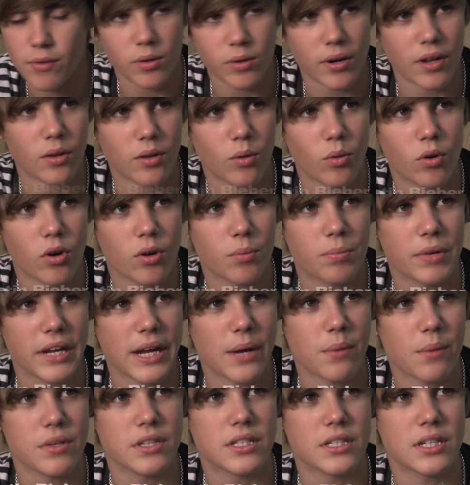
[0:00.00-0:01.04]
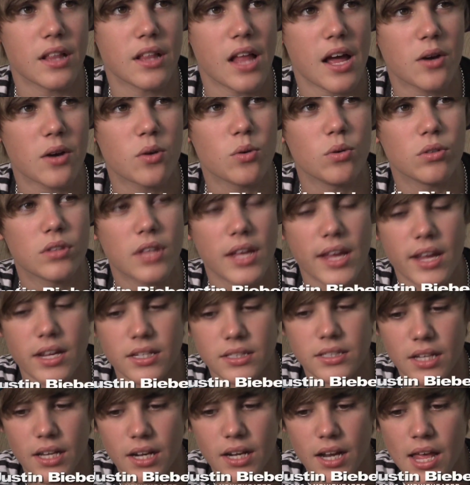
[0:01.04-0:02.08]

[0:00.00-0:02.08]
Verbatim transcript: I'm a casualty mindset.